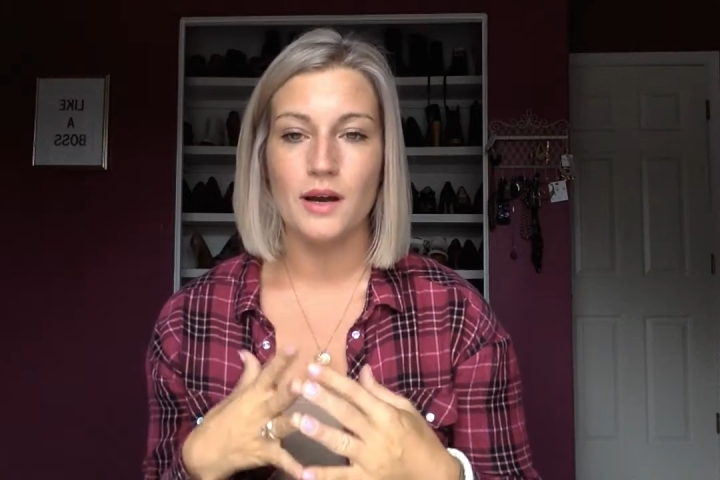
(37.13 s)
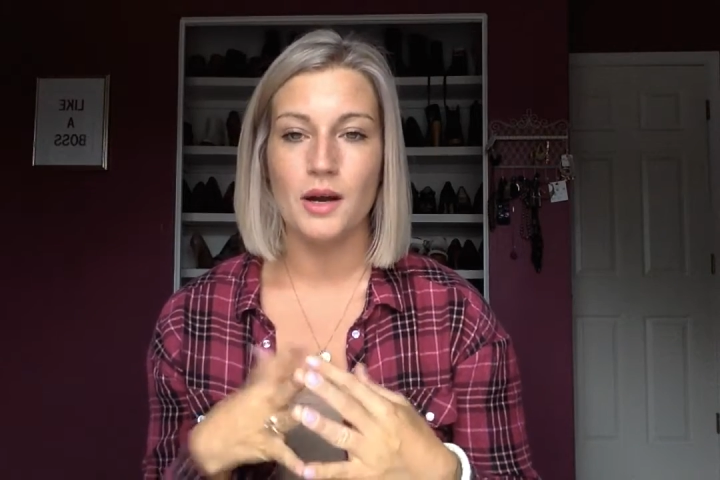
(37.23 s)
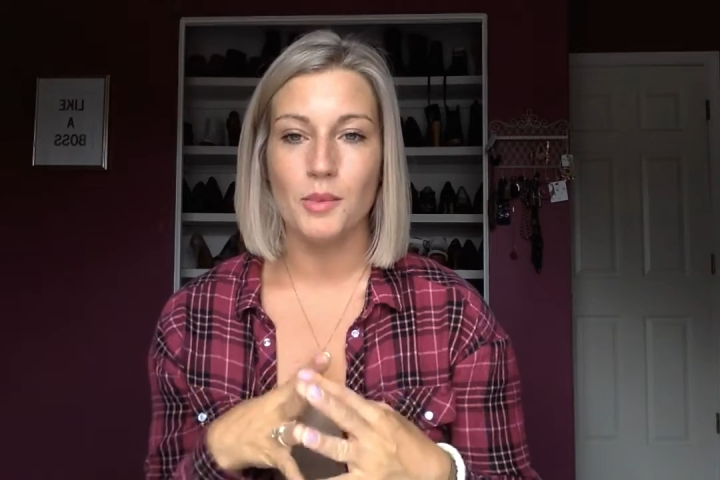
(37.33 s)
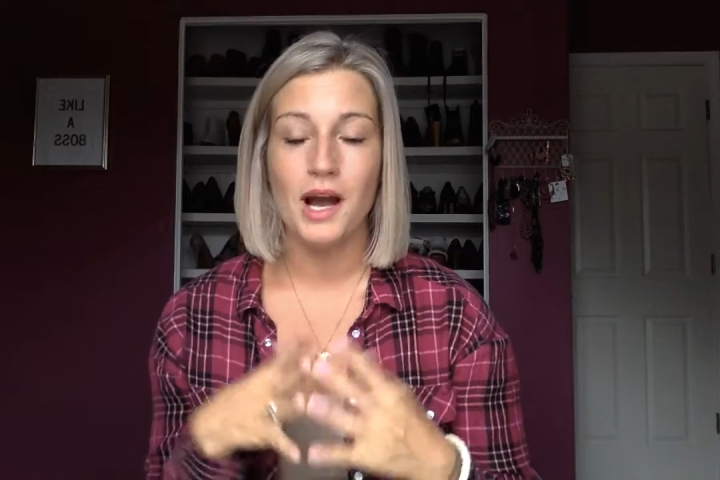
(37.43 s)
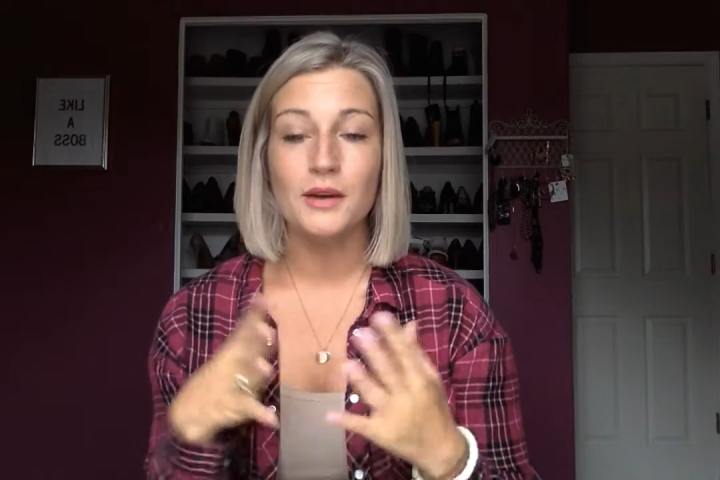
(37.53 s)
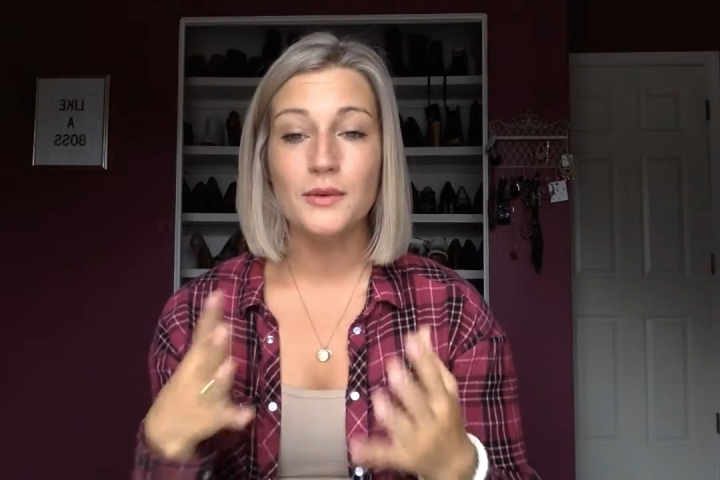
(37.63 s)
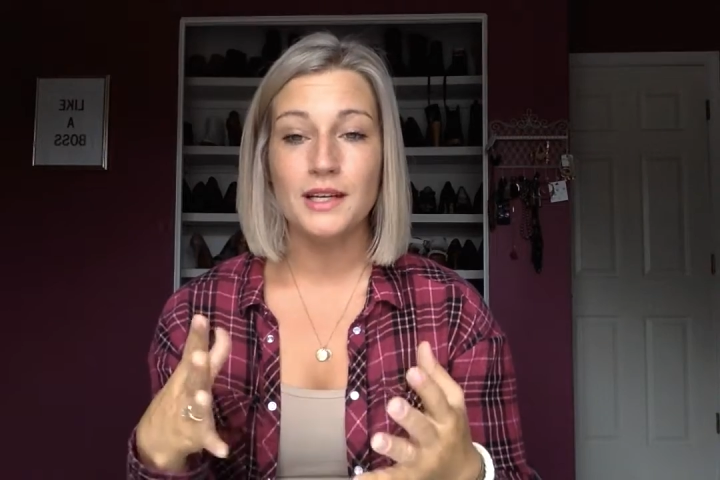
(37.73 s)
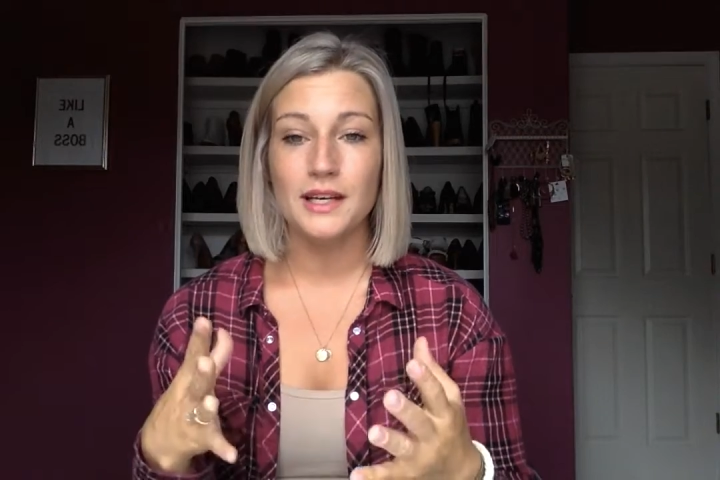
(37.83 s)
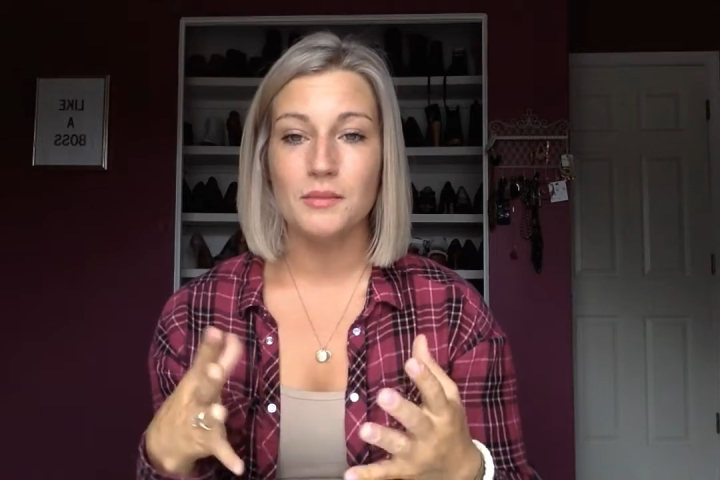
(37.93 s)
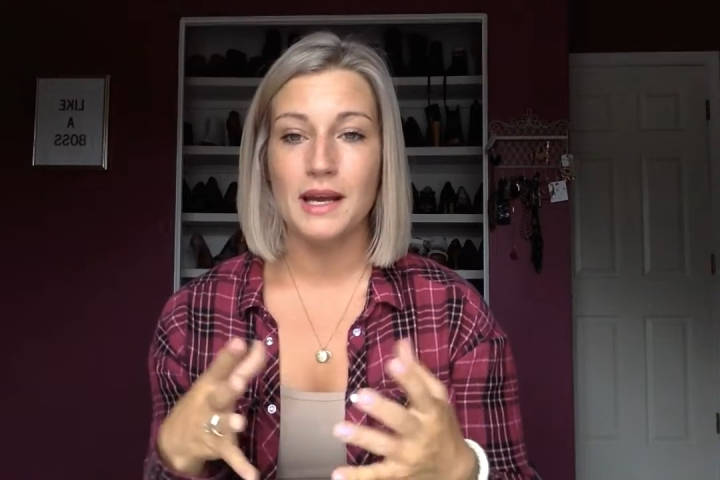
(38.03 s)
upon
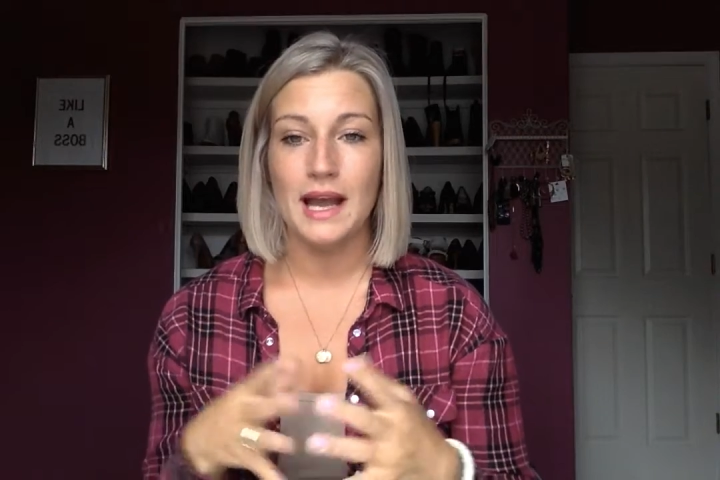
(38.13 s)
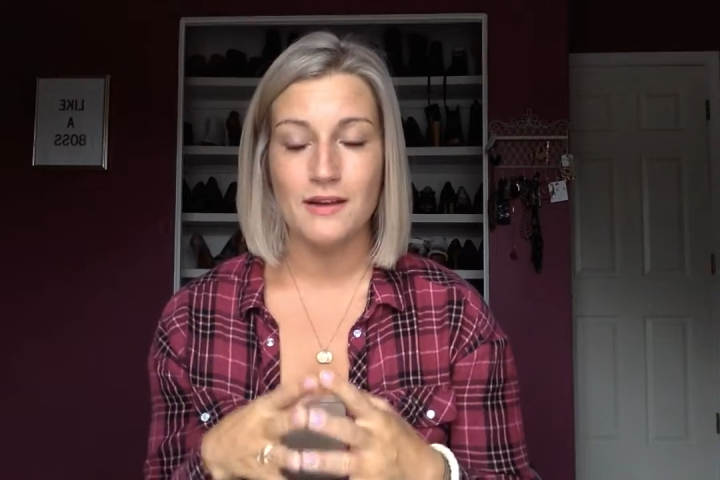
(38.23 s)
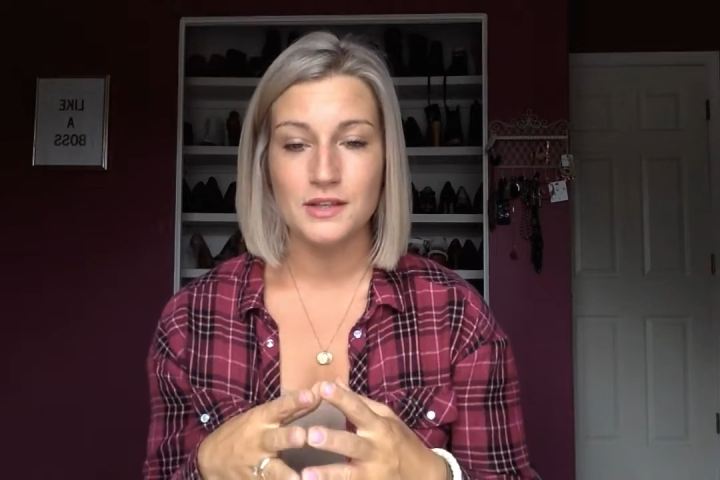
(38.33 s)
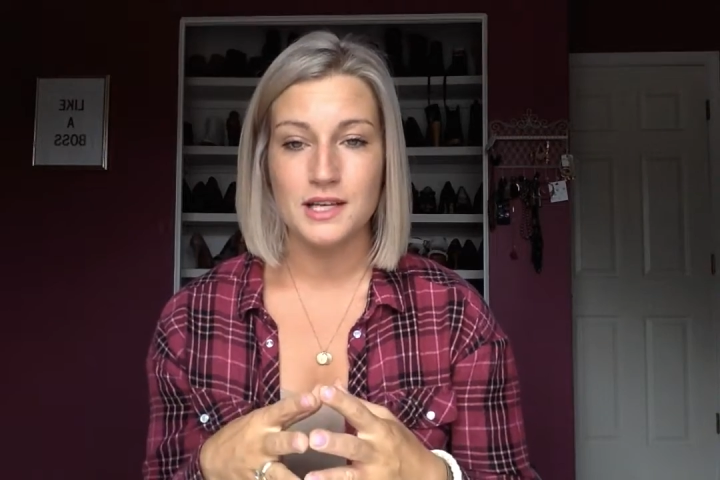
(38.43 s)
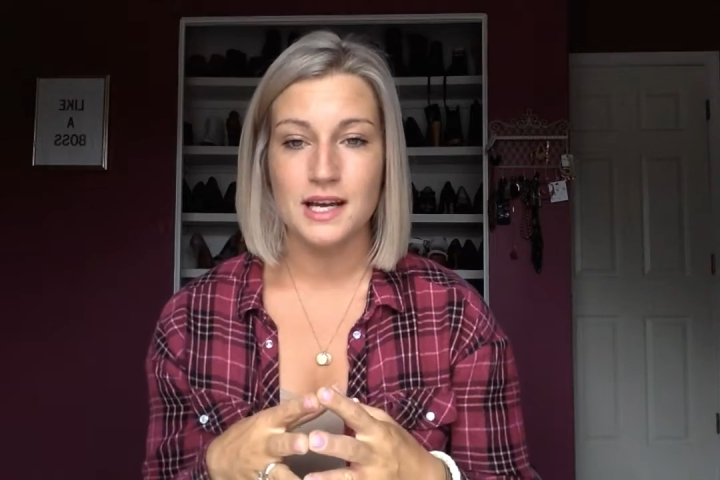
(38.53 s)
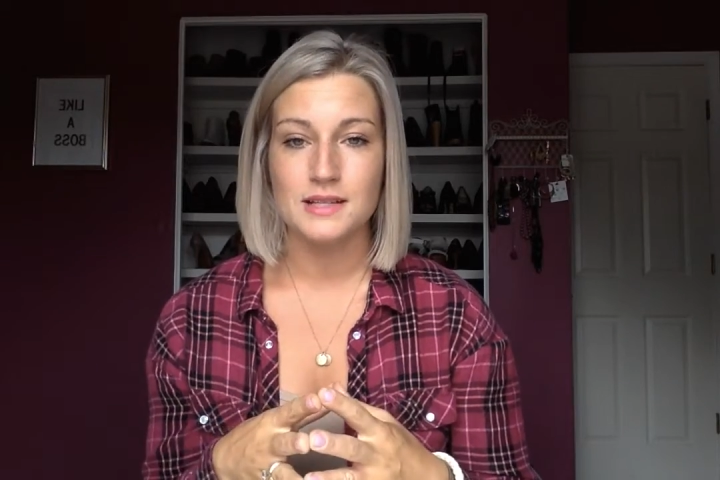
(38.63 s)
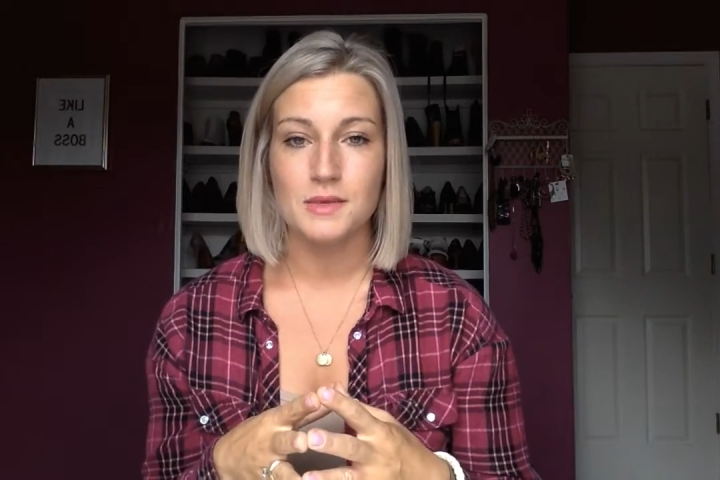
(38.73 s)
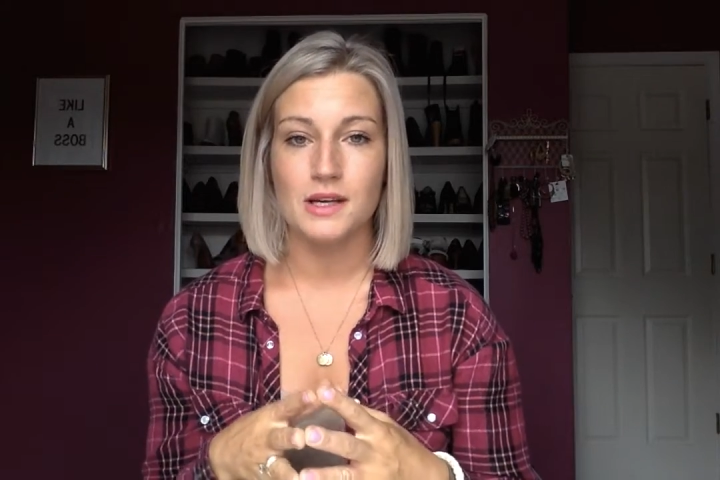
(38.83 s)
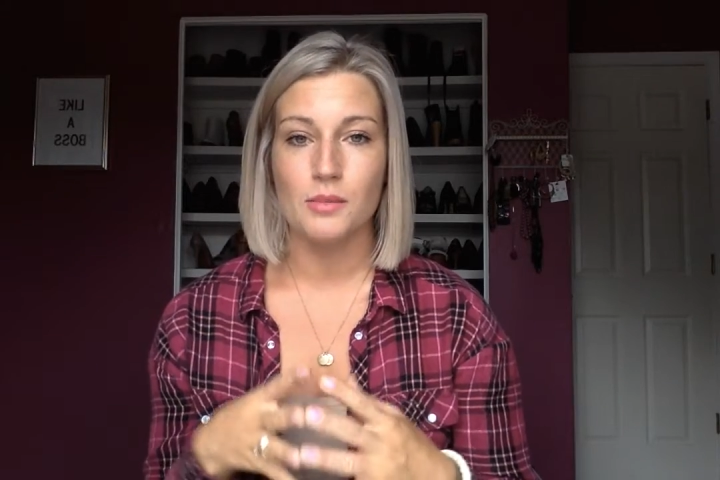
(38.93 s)
reading my advertisement,